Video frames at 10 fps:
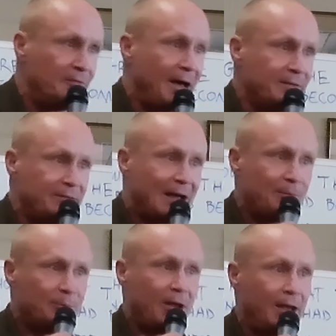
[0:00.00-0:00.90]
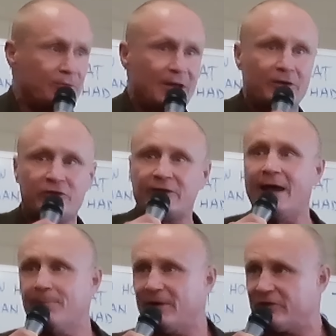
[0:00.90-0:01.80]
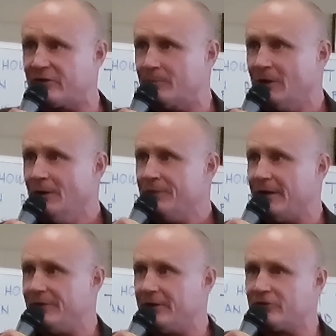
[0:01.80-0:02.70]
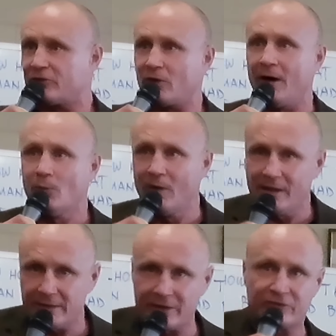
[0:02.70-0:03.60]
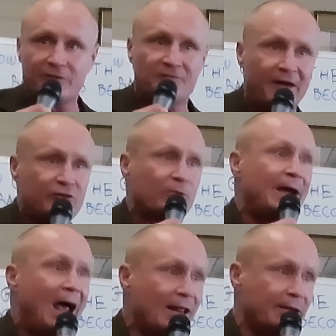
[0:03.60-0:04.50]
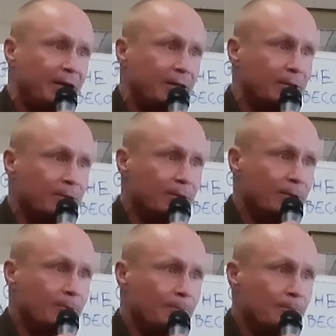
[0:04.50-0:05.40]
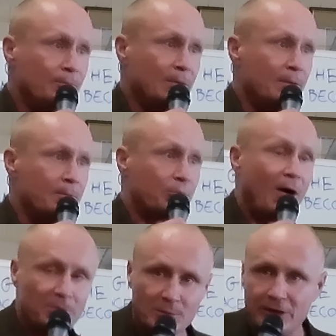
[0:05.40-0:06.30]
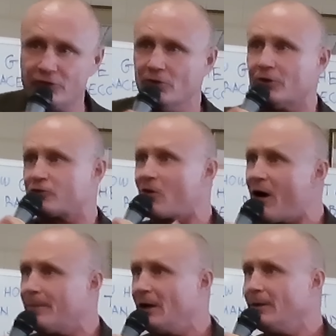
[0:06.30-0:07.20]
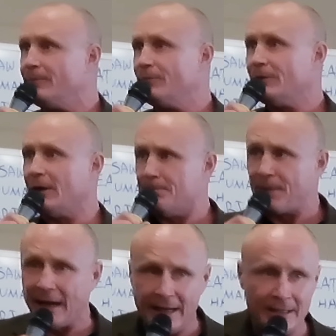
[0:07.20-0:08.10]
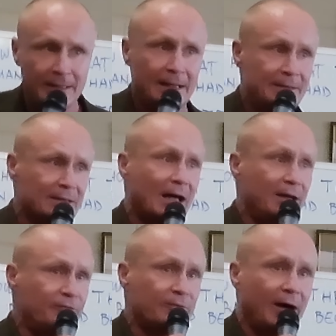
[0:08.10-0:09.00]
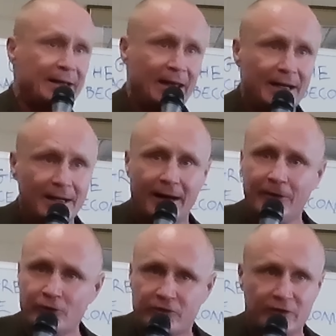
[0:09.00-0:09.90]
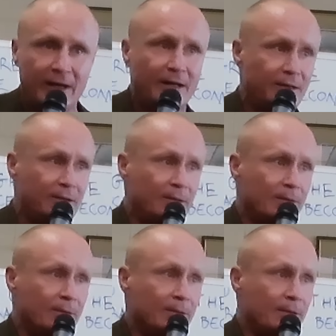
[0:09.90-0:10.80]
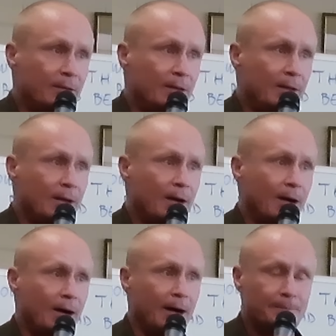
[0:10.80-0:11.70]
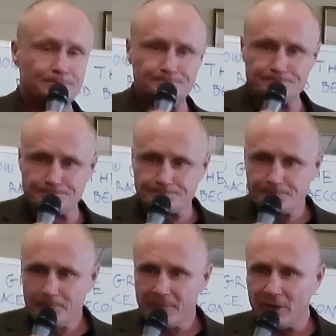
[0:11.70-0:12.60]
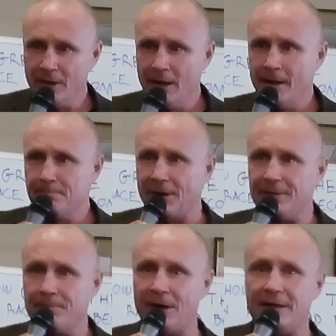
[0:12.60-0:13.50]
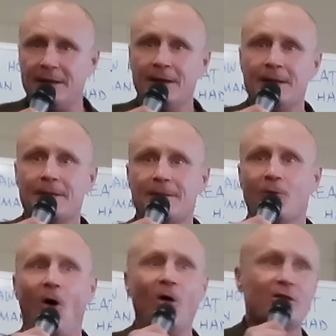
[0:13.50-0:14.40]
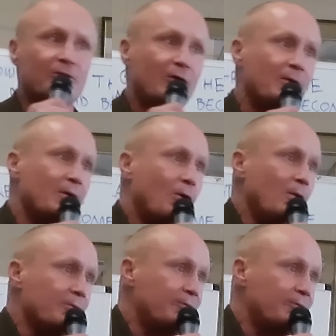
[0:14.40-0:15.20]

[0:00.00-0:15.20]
that type of behavior, that escapism, that, that just unwillingness to face reality. Probably due to trauma and pain in the life. I get it. I understand. Um, but but all of, uh, all